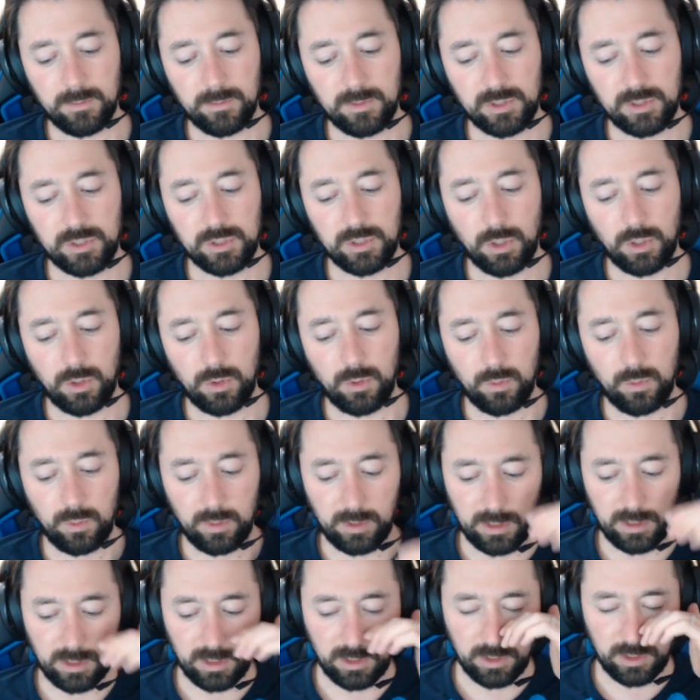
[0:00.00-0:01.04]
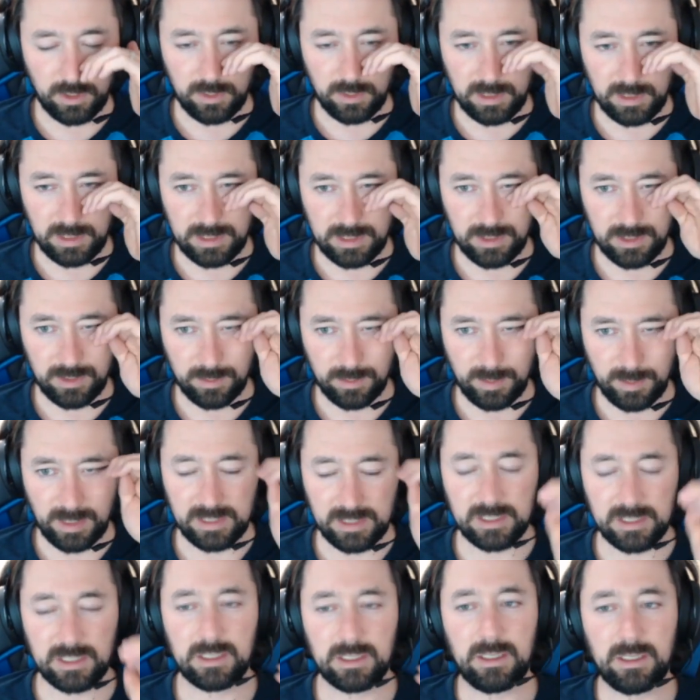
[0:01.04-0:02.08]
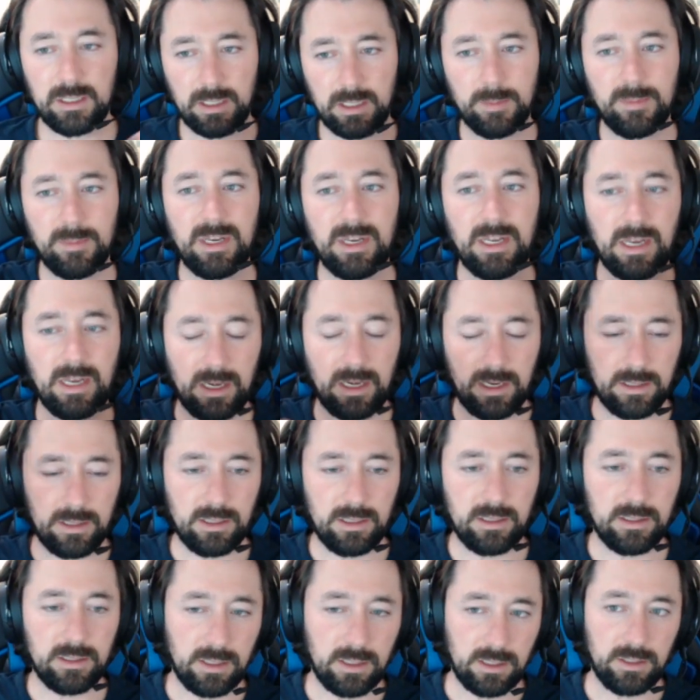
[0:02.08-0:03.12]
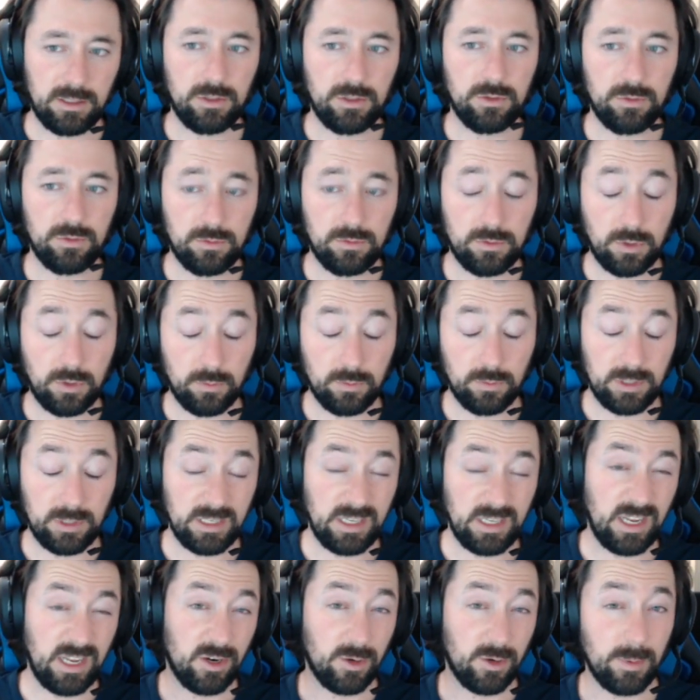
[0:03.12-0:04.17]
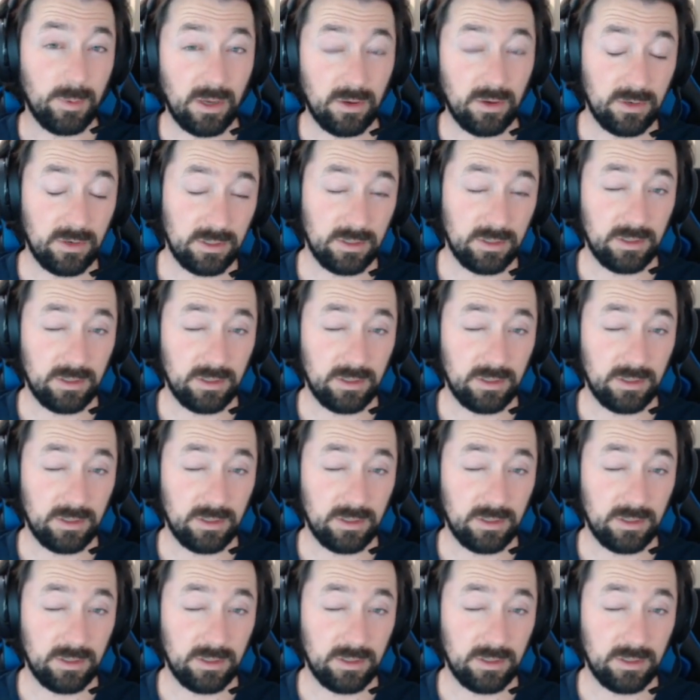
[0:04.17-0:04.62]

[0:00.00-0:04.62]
So you need to basically eliminate anything that you don't really care about